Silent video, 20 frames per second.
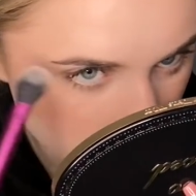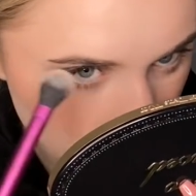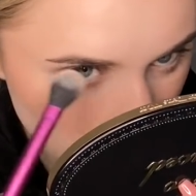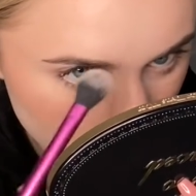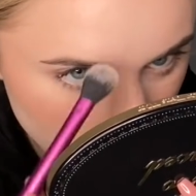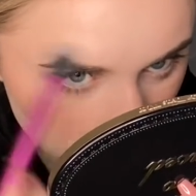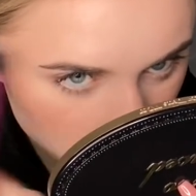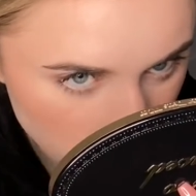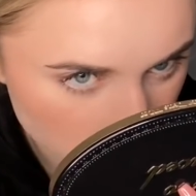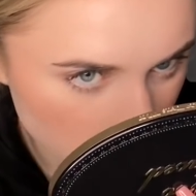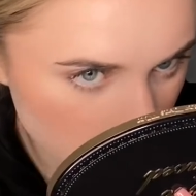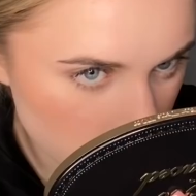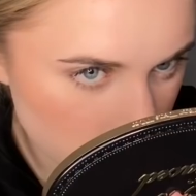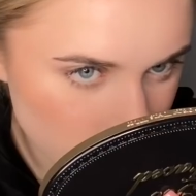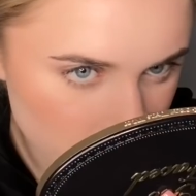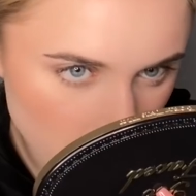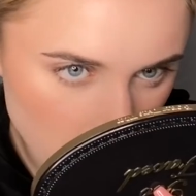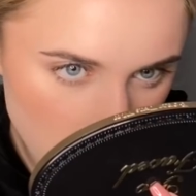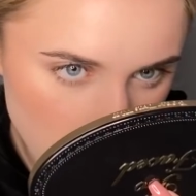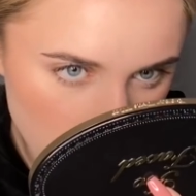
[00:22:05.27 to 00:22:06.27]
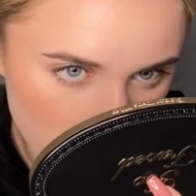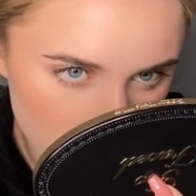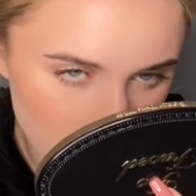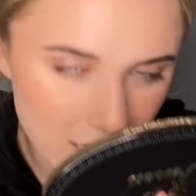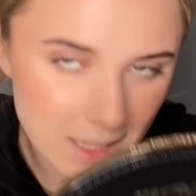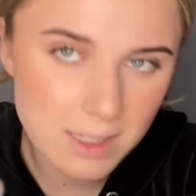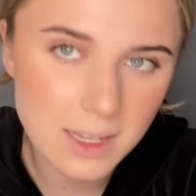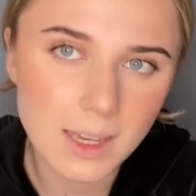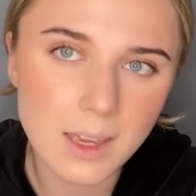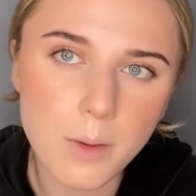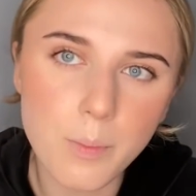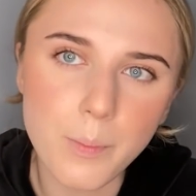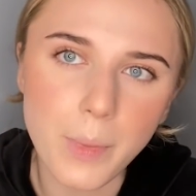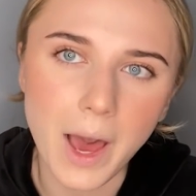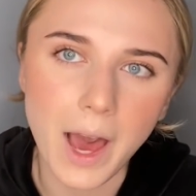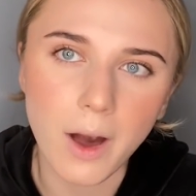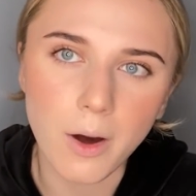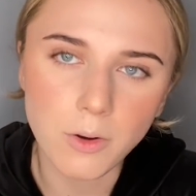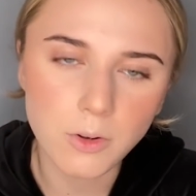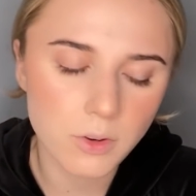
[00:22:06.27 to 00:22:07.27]
forehead. Ah, oh, it's like a
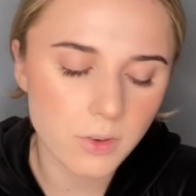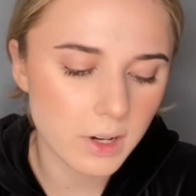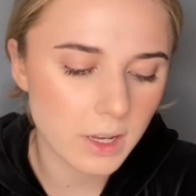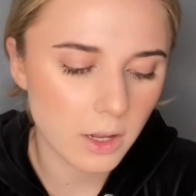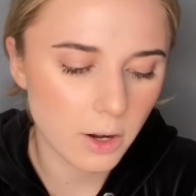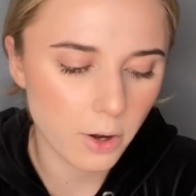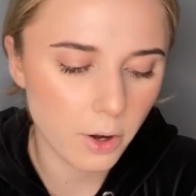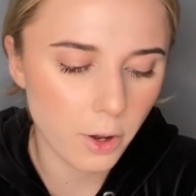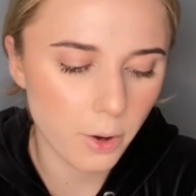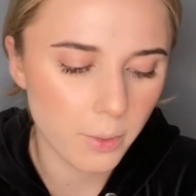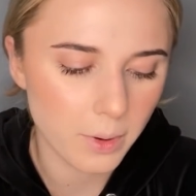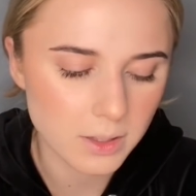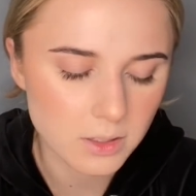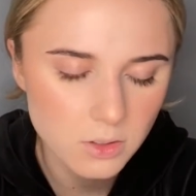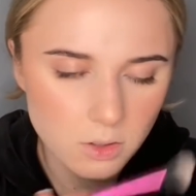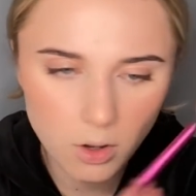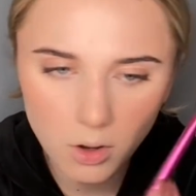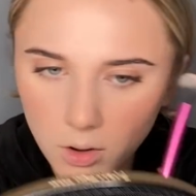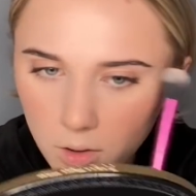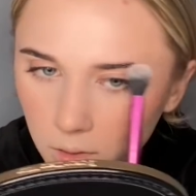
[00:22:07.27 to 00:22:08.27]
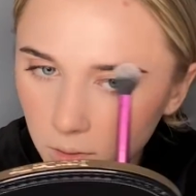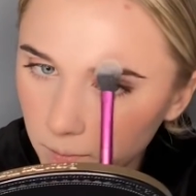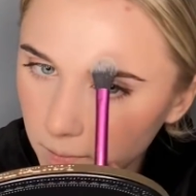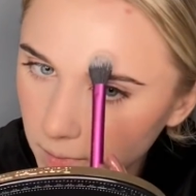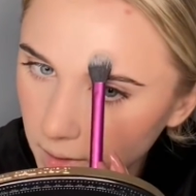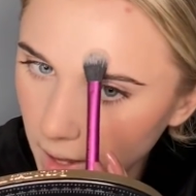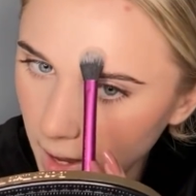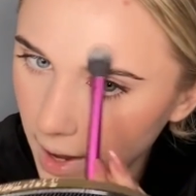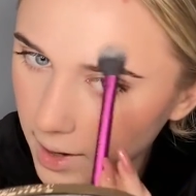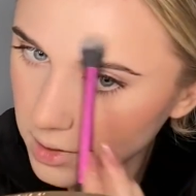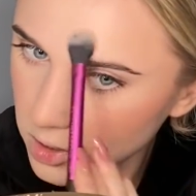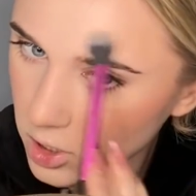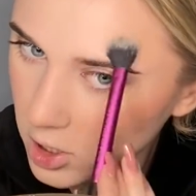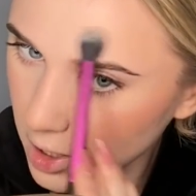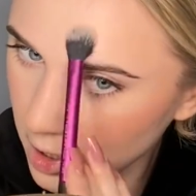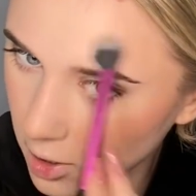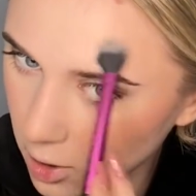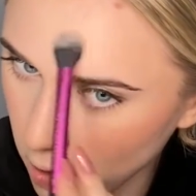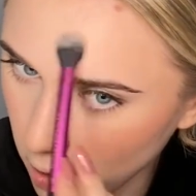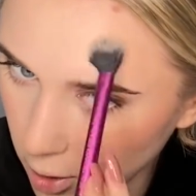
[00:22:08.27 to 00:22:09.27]
powdery glow. It's not
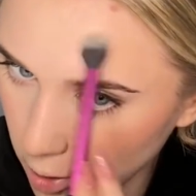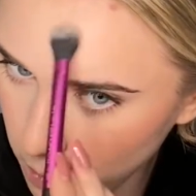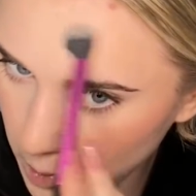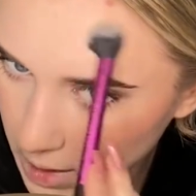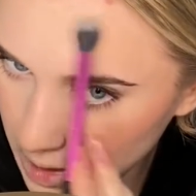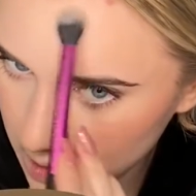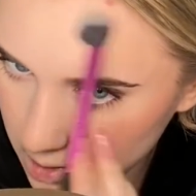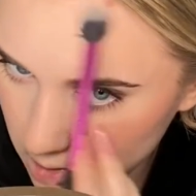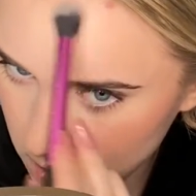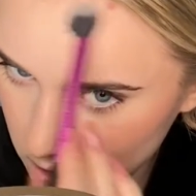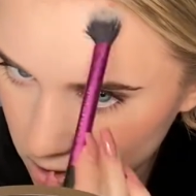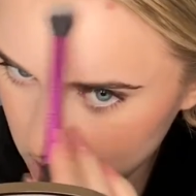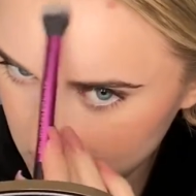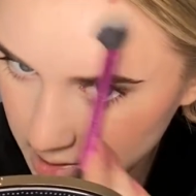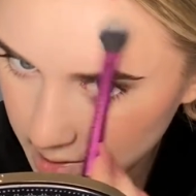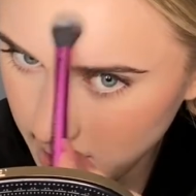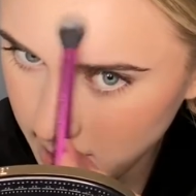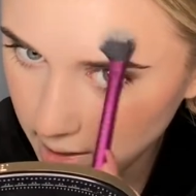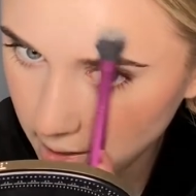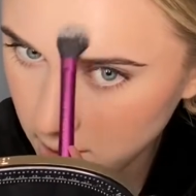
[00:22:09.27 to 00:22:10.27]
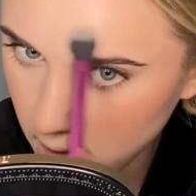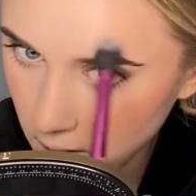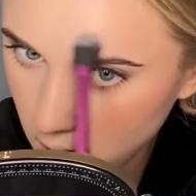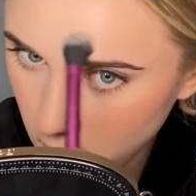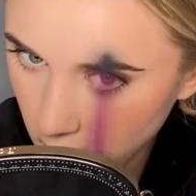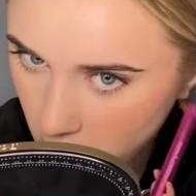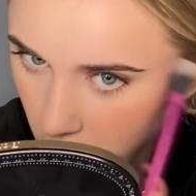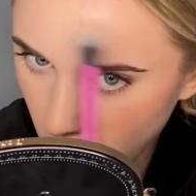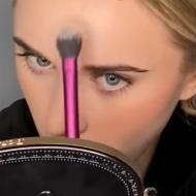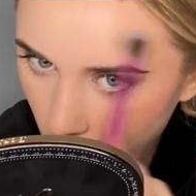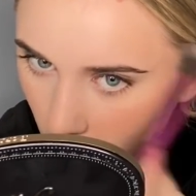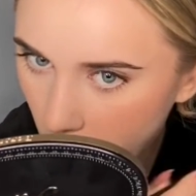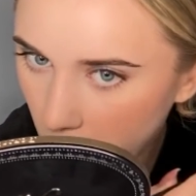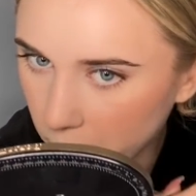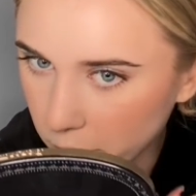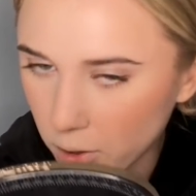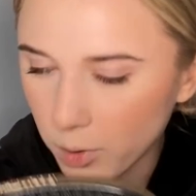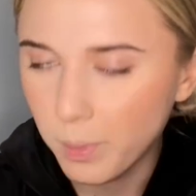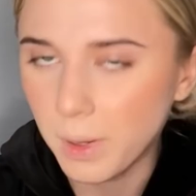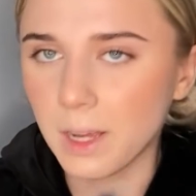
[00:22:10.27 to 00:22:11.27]
actually glowy. It's just like, oh,
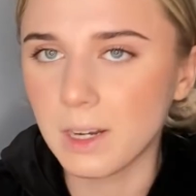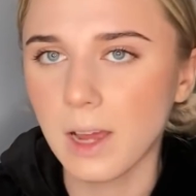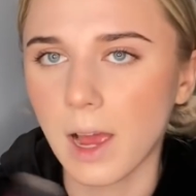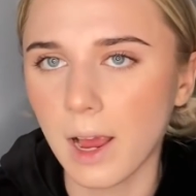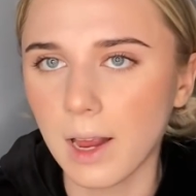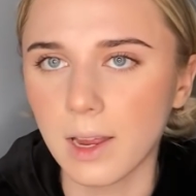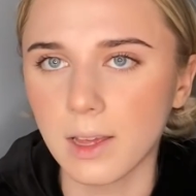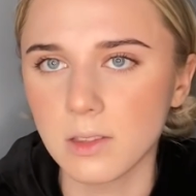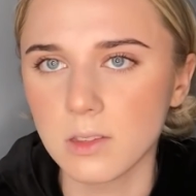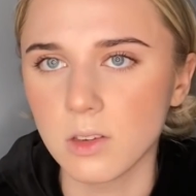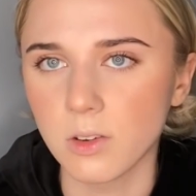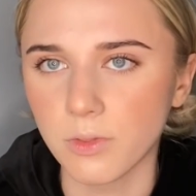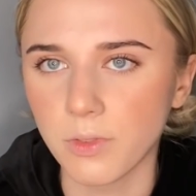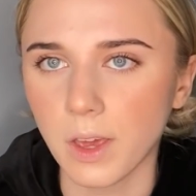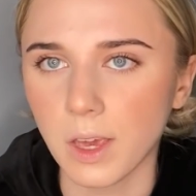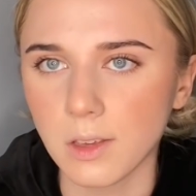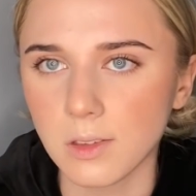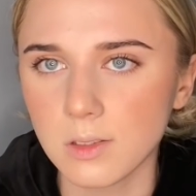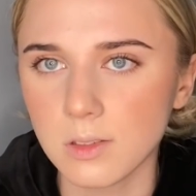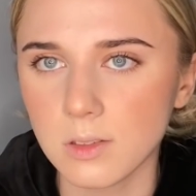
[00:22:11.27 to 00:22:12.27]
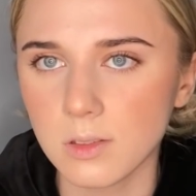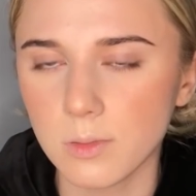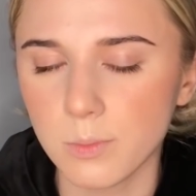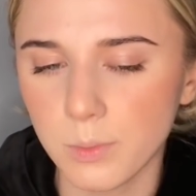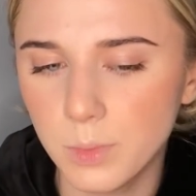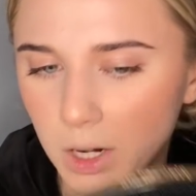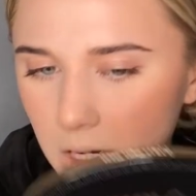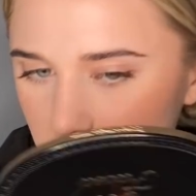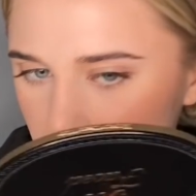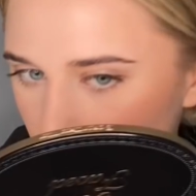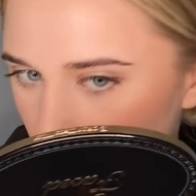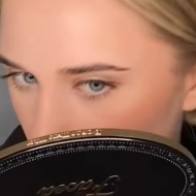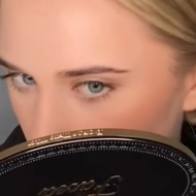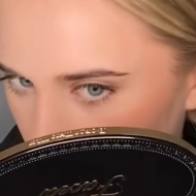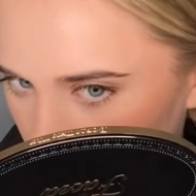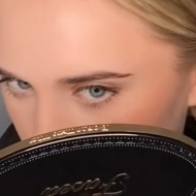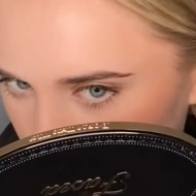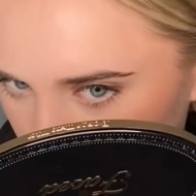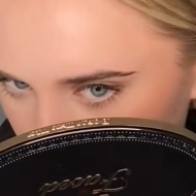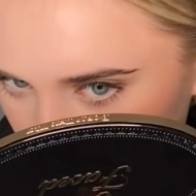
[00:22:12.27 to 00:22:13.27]
you applied highlight to your face, but it's not
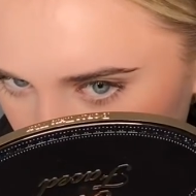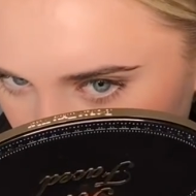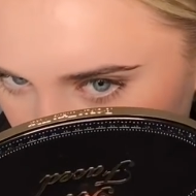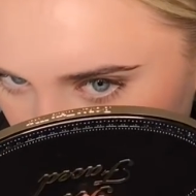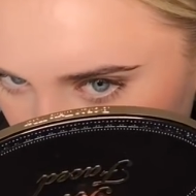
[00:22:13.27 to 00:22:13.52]
like